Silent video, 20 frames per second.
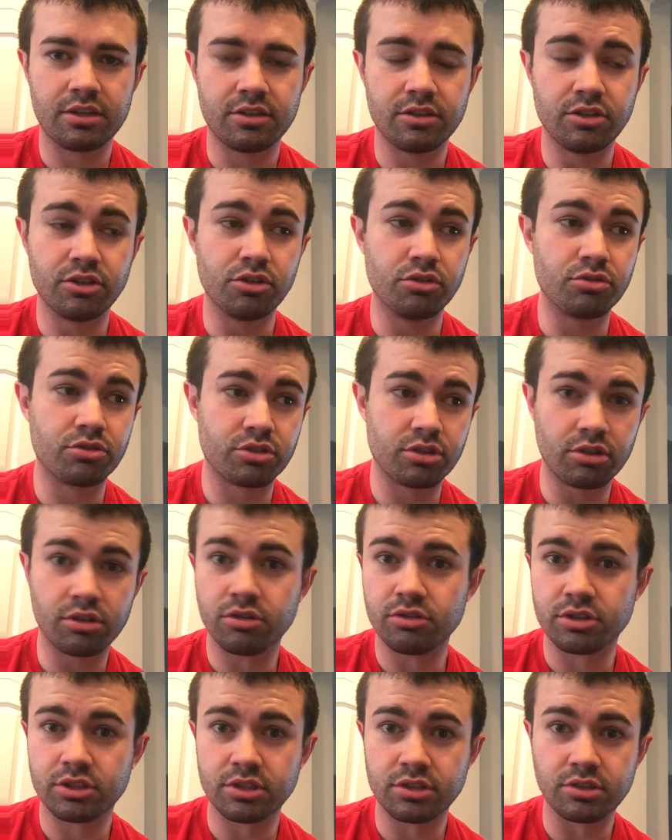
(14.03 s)
new
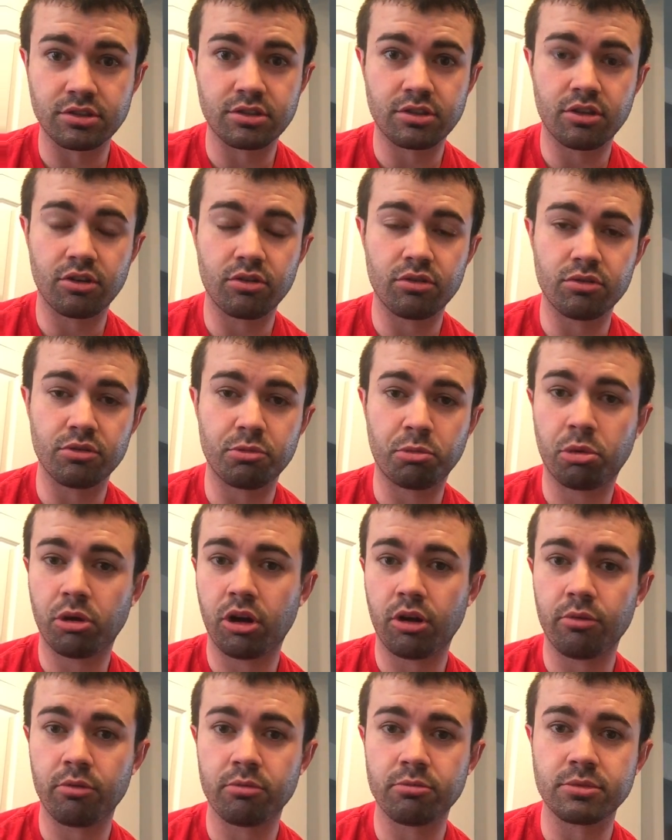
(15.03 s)
solutions to old
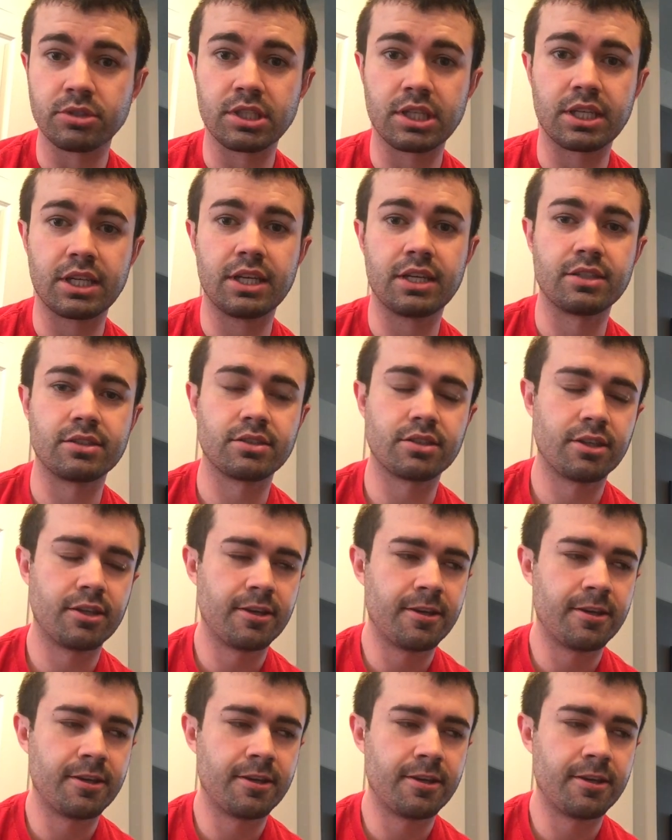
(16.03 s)
problems, I guess.